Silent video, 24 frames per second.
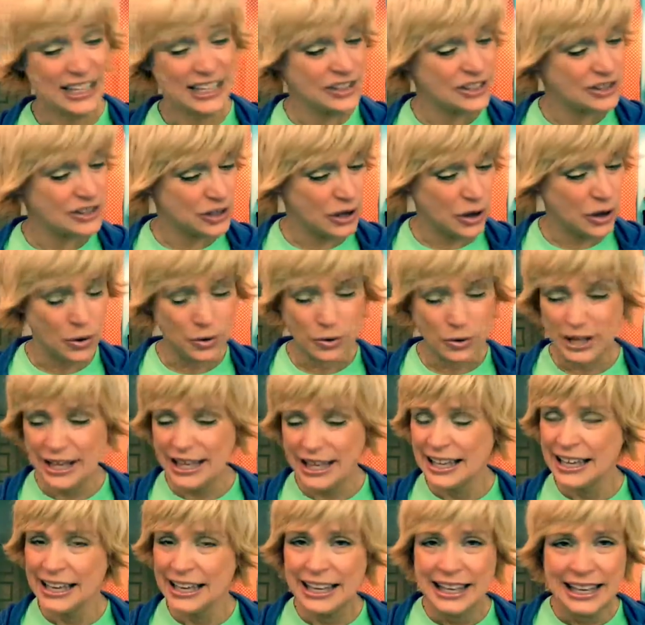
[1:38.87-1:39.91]
So
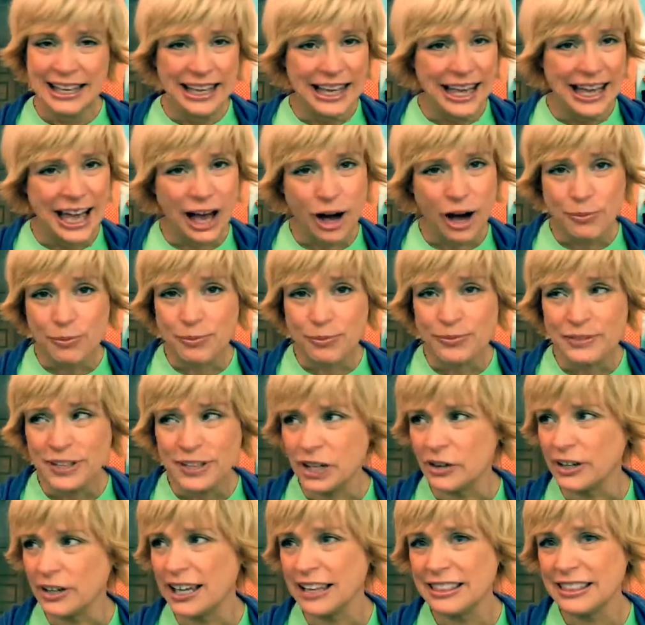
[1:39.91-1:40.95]
help,
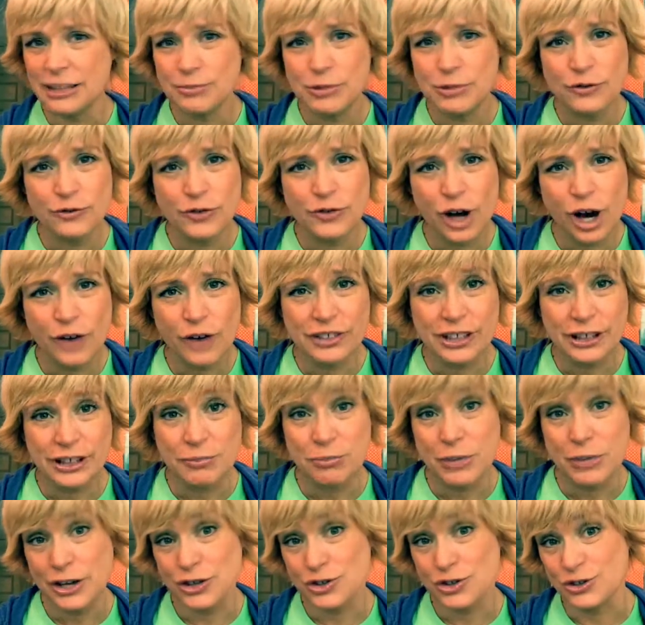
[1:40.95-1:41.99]
get them involved in the
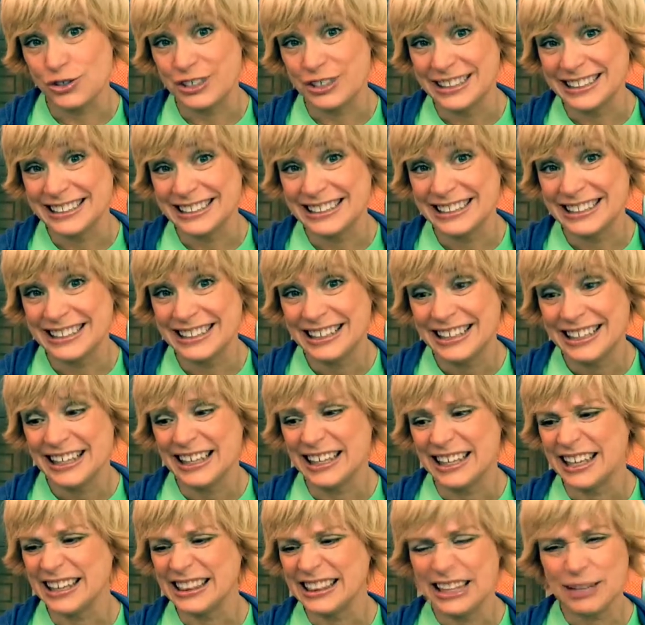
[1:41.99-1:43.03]
measuring.
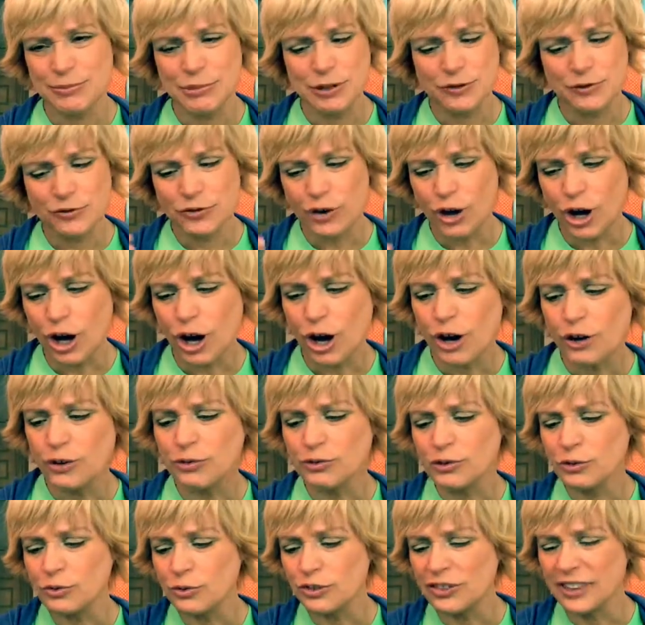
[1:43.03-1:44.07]
Get them
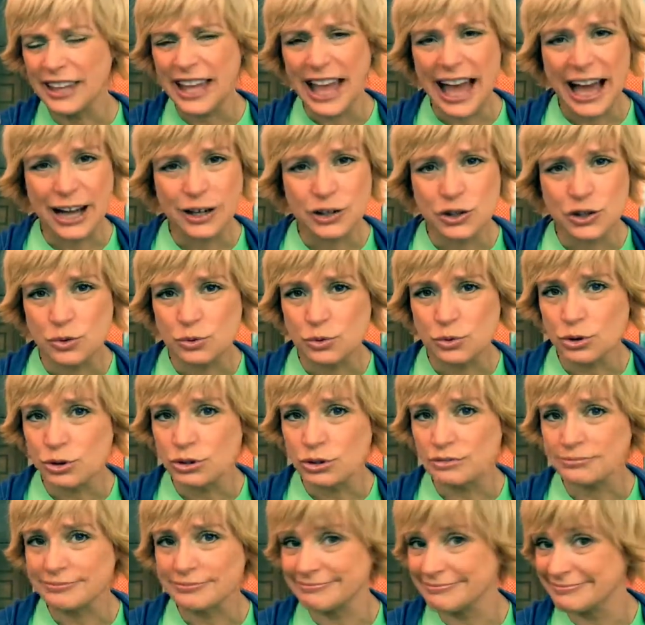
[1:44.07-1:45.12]
involved with the
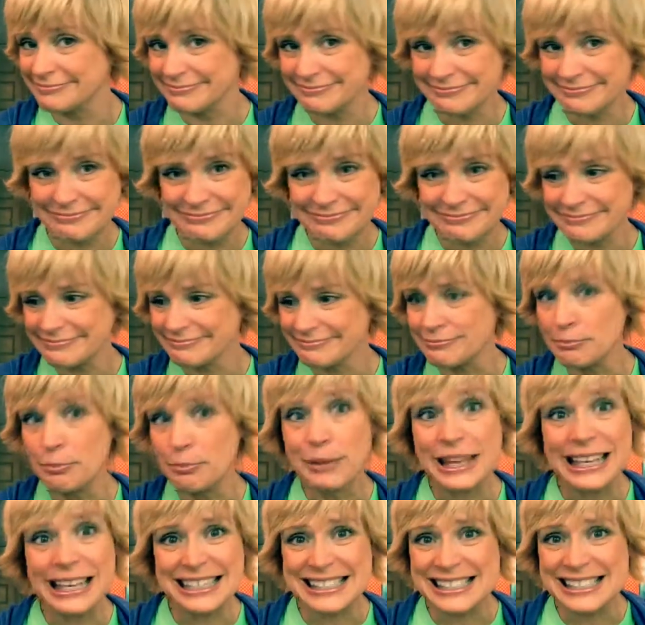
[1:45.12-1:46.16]
actual
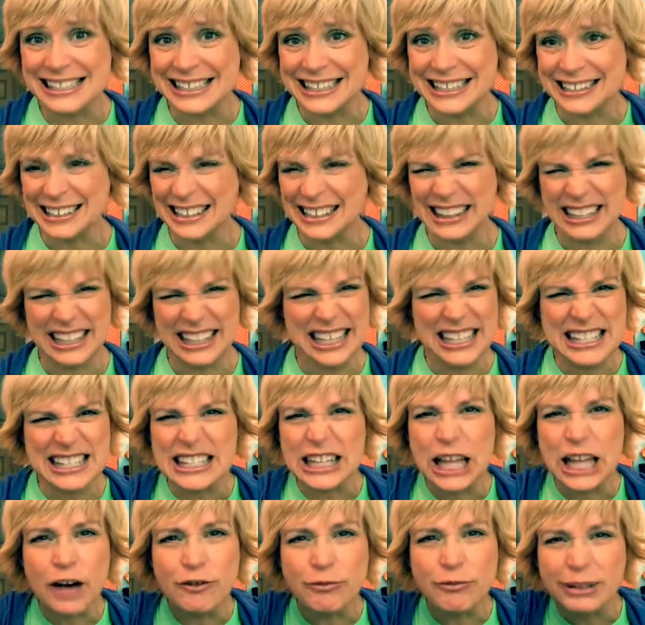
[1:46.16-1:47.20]
mixing. The kids
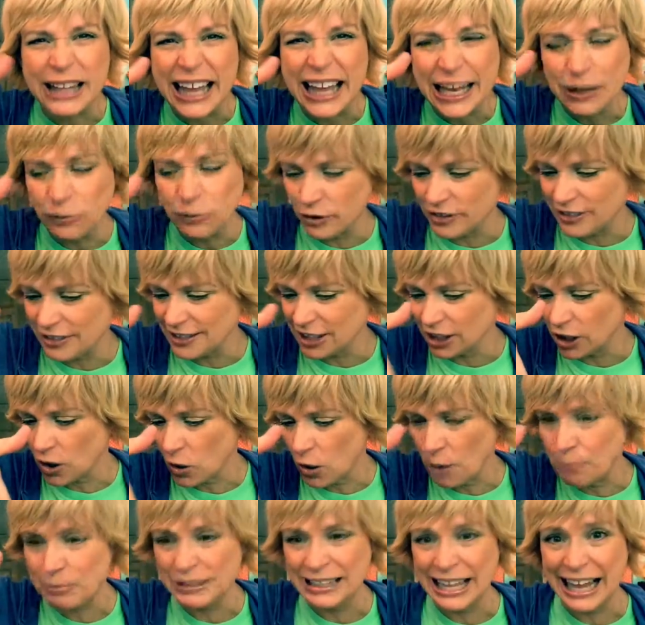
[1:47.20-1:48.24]
love playing with,
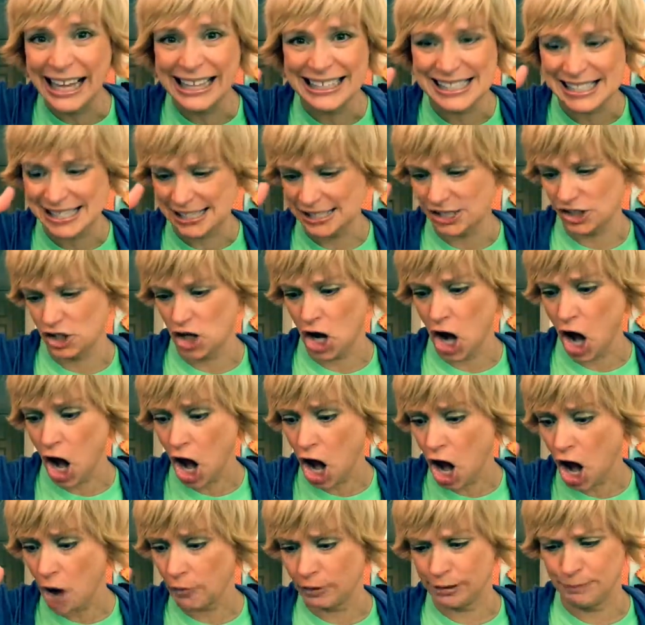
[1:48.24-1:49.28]
appliances.
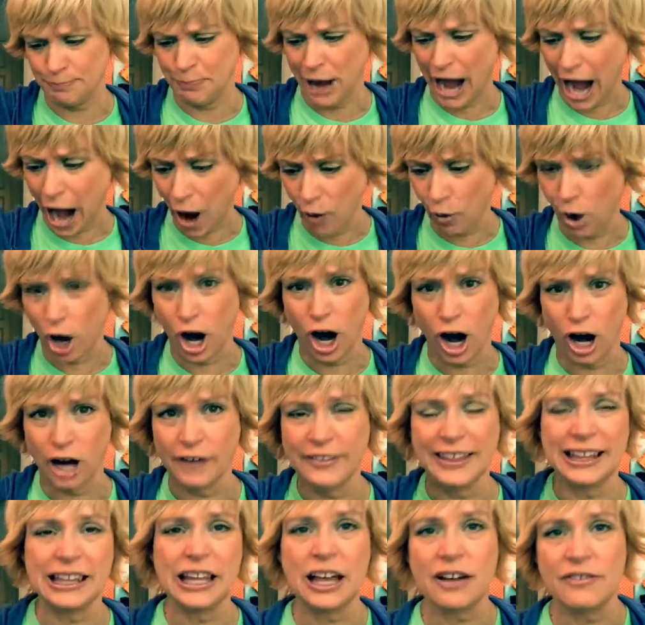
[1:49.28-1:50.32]
Yeah, with power.
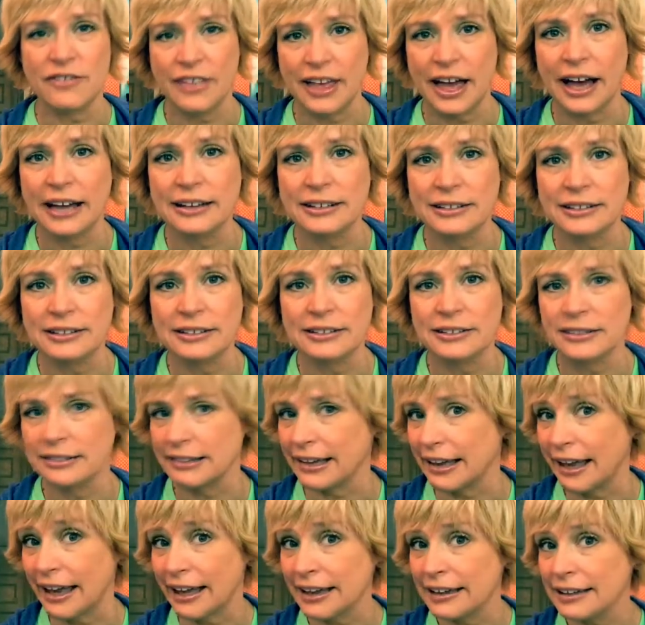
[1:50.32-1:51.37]
They love that.
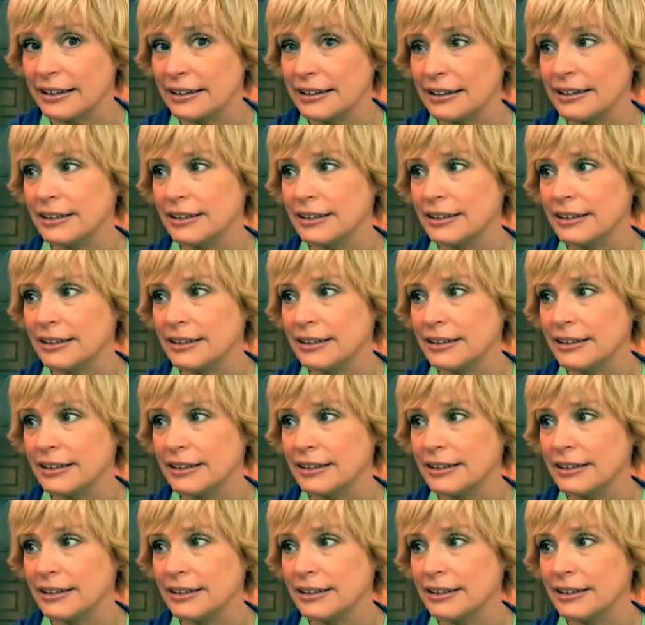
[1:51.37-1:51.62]
Okay?